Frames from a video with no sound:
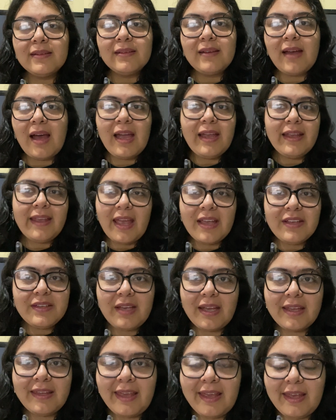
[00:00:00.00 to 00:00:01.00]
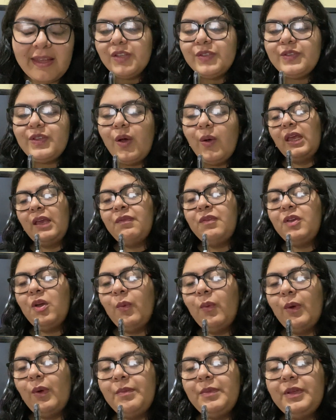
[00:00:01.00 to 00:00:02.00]
I can't. So if
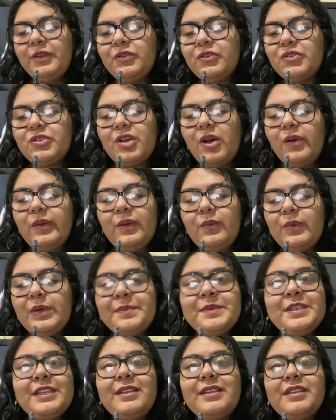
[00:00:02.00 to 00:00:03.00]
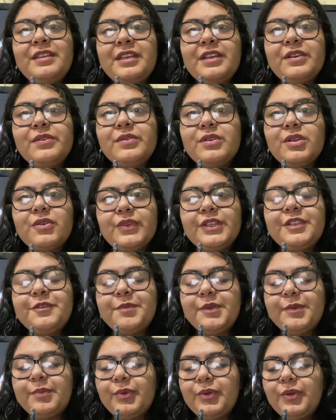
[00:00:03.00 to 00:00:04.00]
you want me to show the whips and the tears of rich
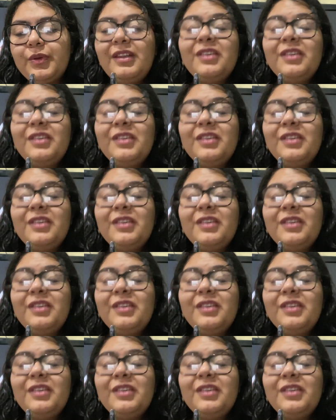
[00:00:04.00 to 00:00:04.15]
people,